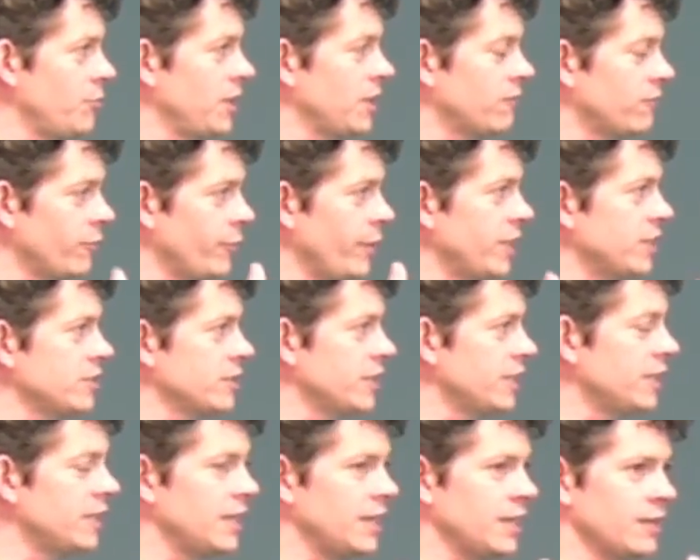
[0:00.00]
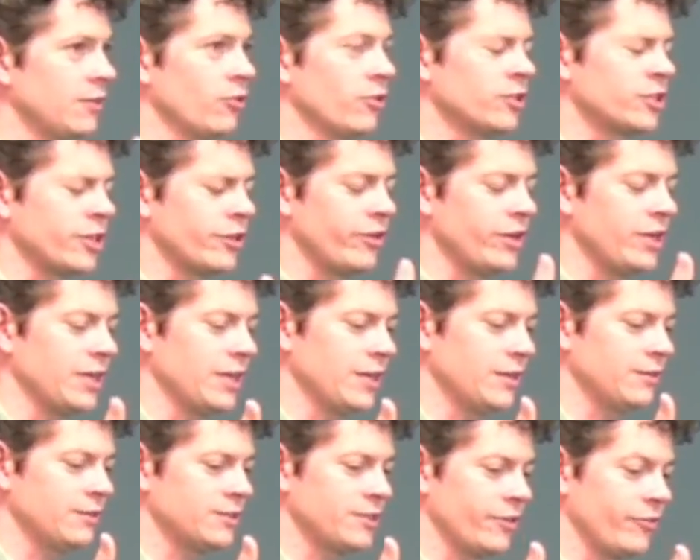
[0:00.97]
information or
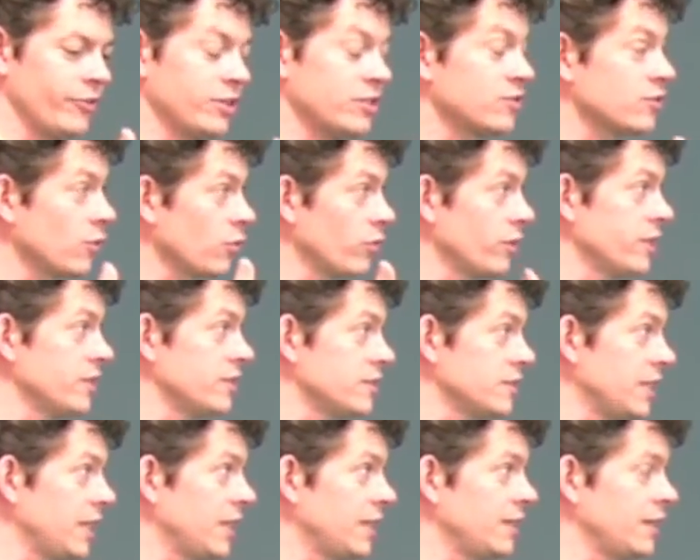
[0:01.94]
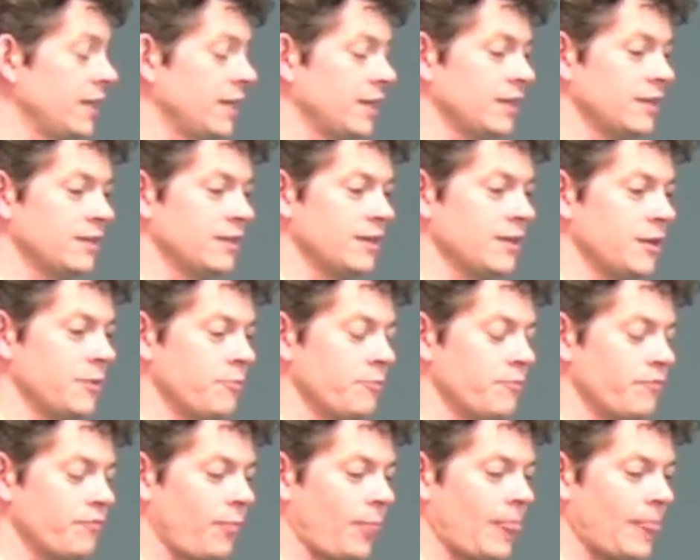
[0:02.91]
sharing stories and
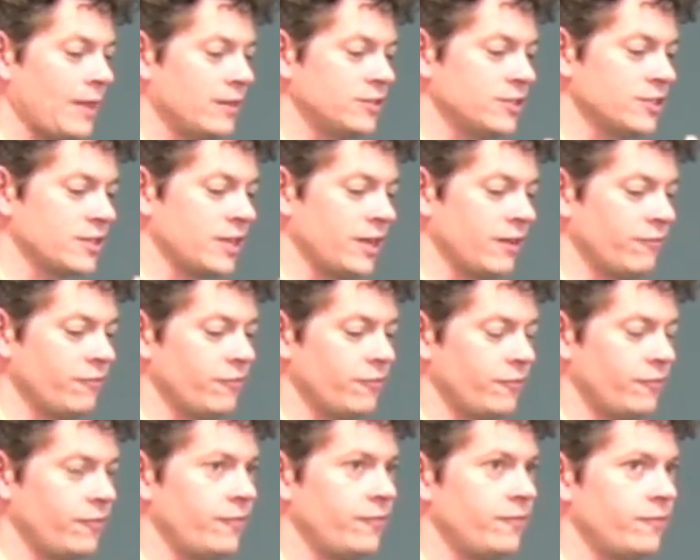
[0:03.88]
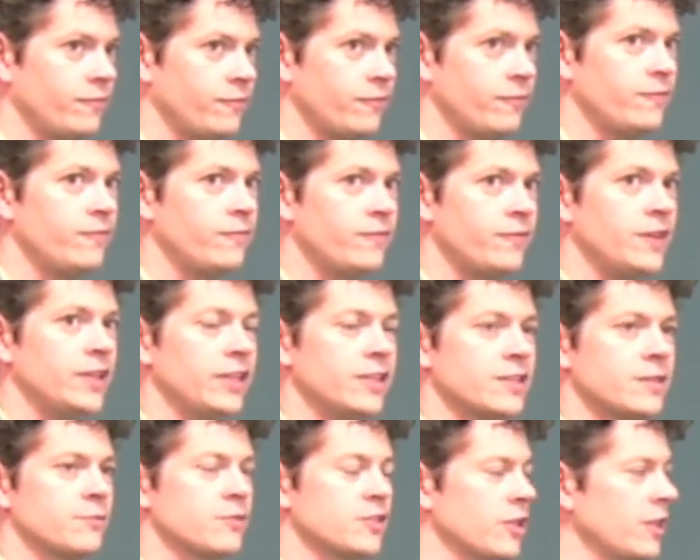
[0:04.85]
just kind of
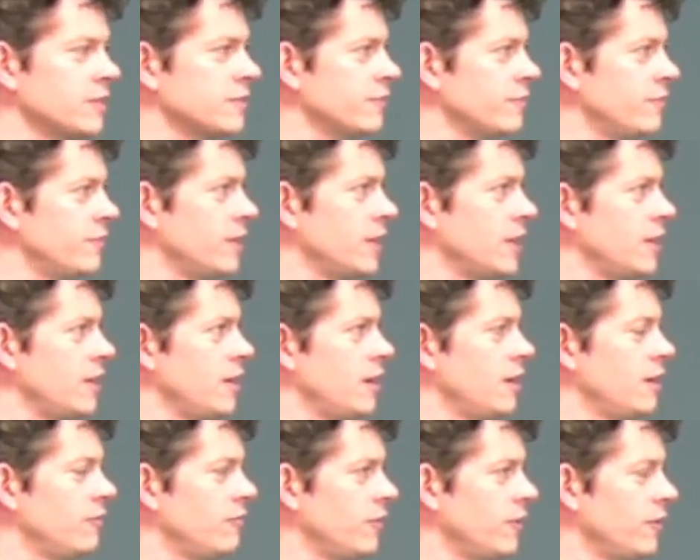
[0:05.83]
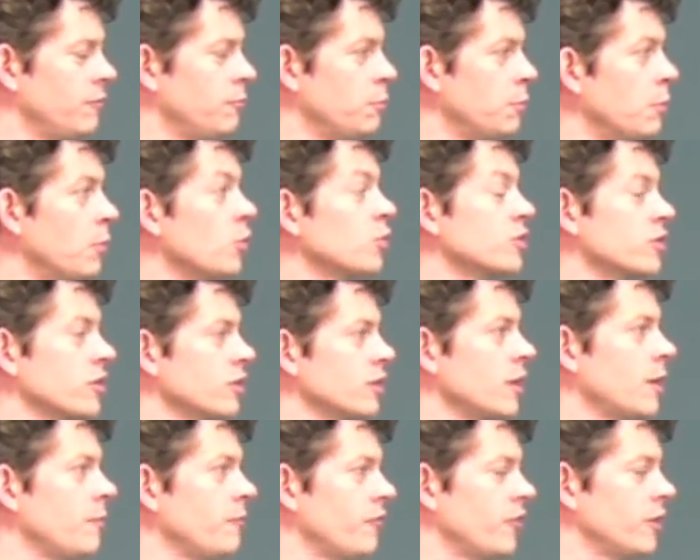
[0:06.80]
feeling some sense of emotional
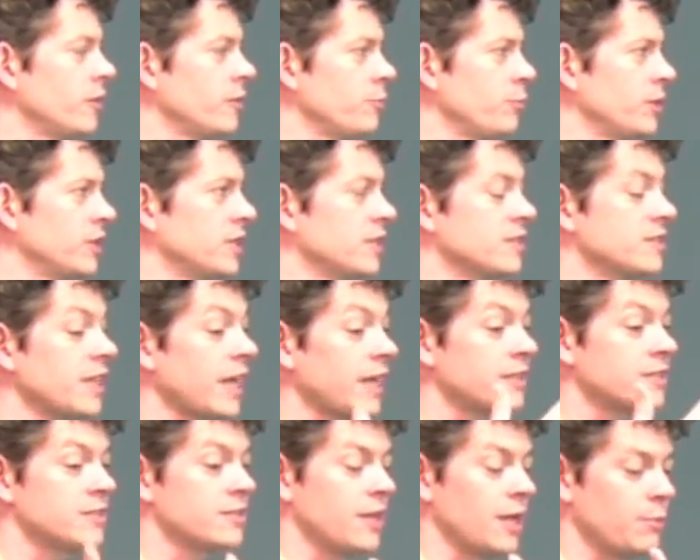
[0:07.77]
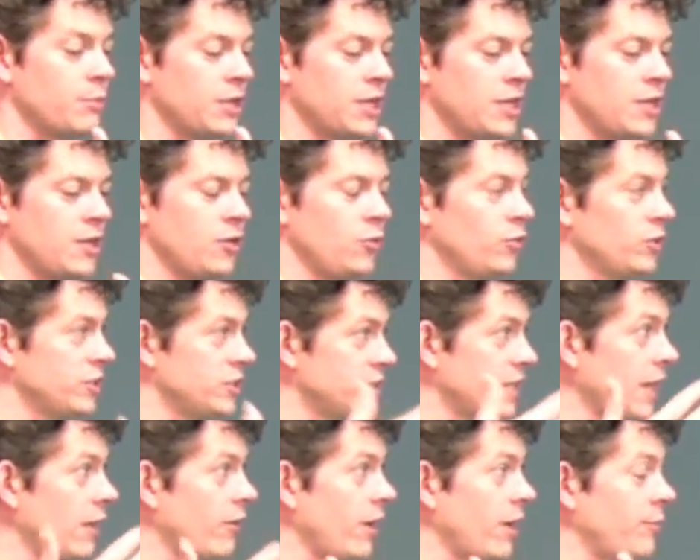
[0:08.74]
comfort. But the second step, which is
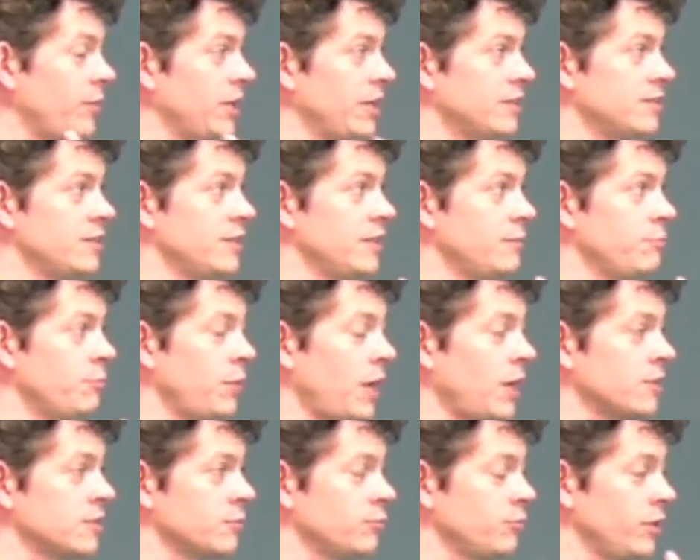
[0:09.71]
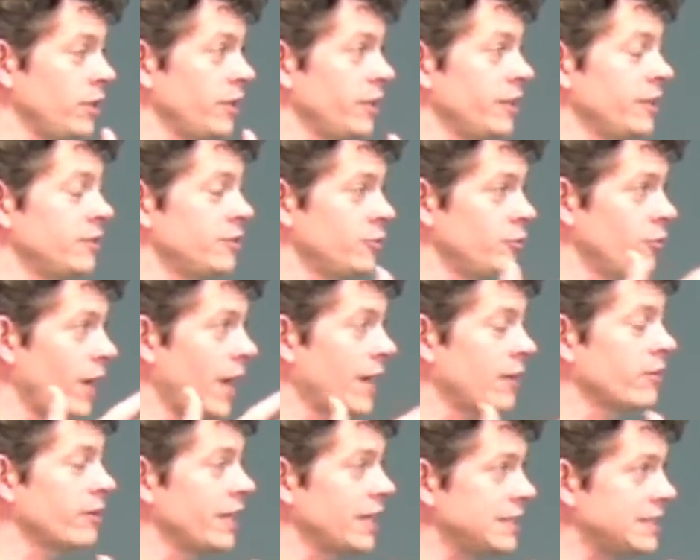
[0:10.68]
now happening, is the possibility to
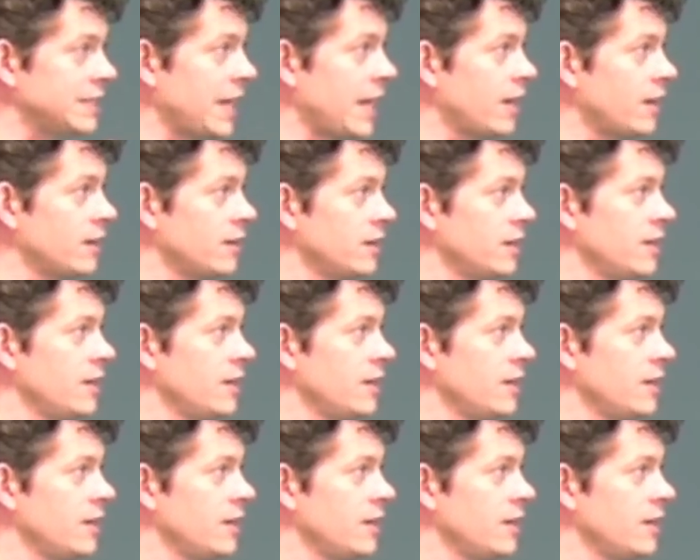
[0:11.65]
aggregate data.